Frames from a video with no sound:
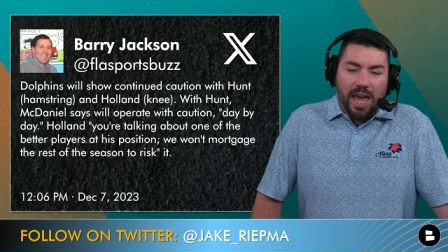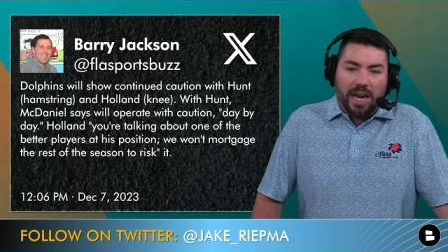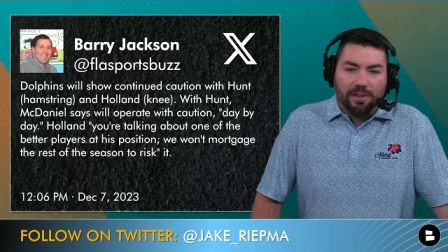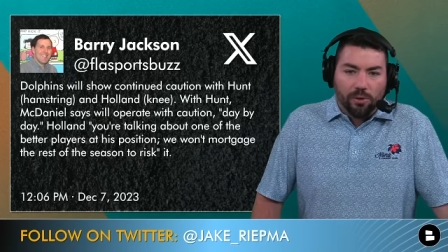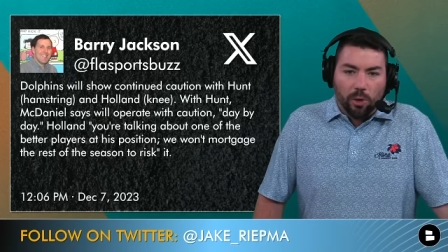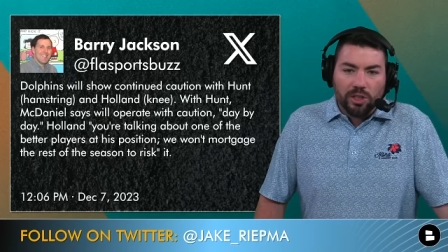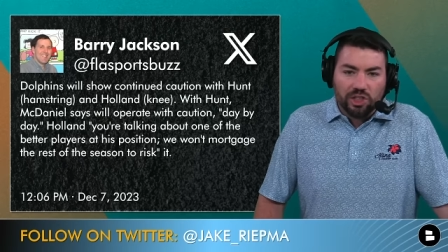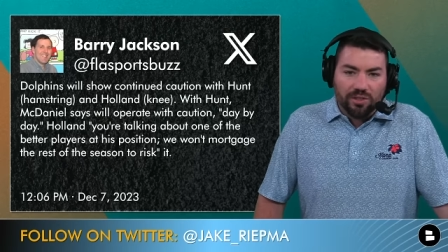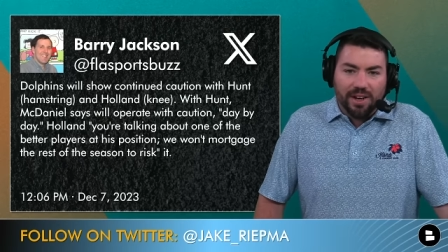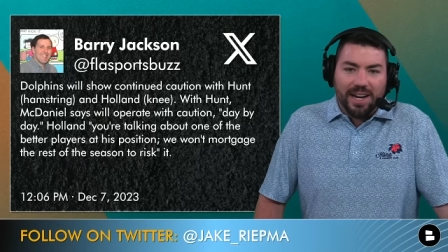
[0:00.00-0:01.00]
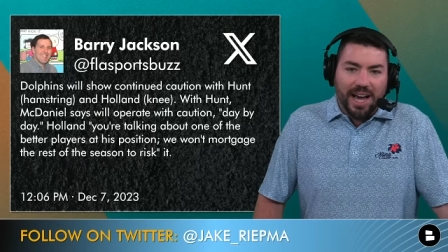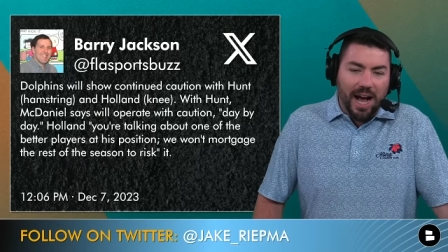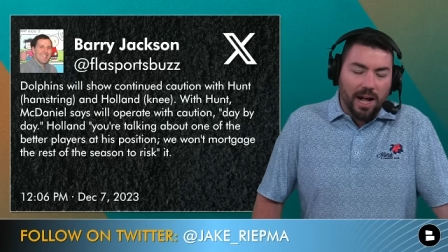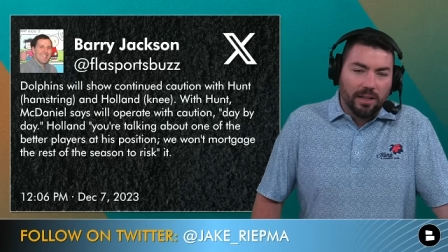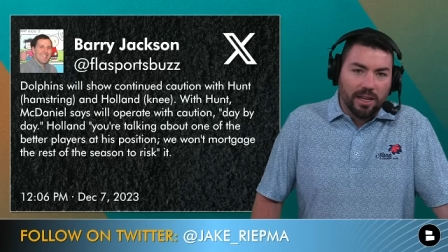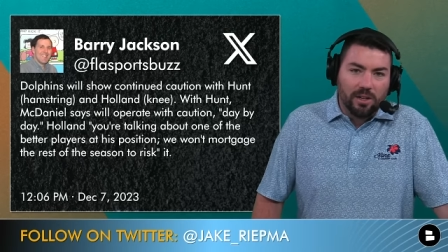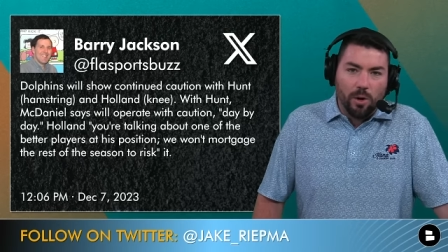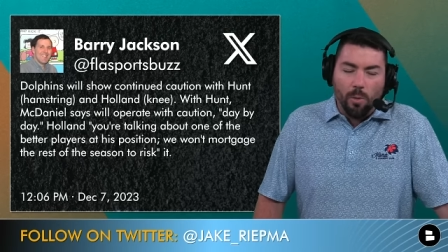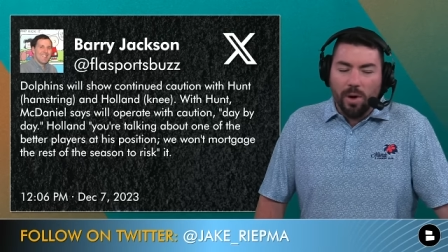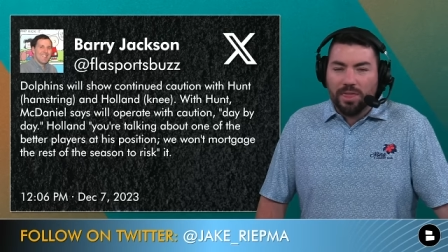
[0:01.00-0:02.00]
and of course, Jevon Holland
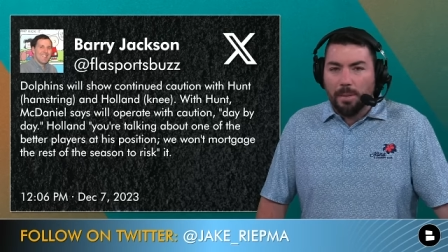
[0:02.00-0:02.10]
with